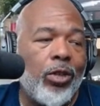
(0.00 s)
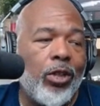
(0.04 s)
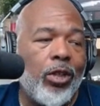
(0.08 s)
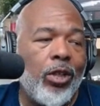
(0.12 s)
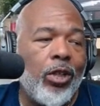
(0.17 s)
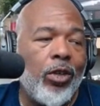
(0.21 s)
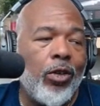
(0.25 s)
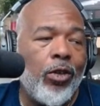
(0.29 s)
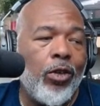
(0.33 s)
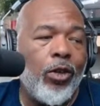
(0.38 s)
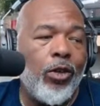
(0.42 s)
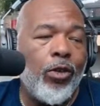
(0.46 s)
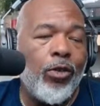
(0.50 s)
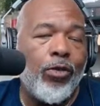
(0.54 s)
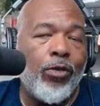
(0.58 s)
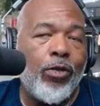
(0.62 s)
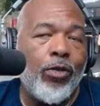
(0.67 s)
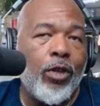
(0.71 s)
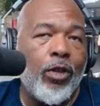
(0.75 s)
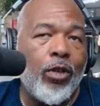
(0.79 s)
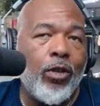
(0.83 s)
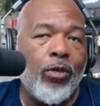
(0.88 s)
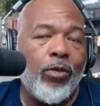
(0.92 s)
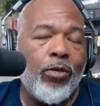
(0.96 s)
you
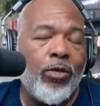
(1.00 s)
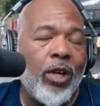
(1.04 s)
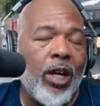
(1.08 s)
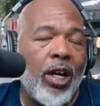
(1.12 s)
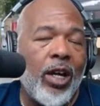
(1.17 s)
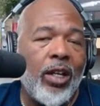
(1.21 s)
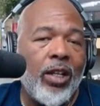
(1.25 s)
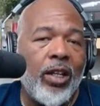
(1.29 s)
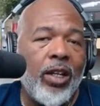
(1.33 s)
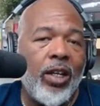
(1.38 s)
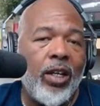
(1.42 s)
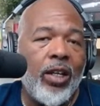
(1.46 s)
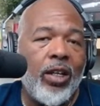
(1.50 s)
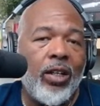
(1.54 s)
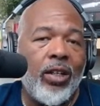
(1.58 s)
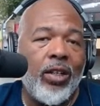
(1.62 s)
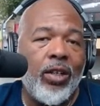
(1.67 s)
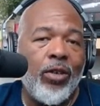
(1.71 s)
feel violated.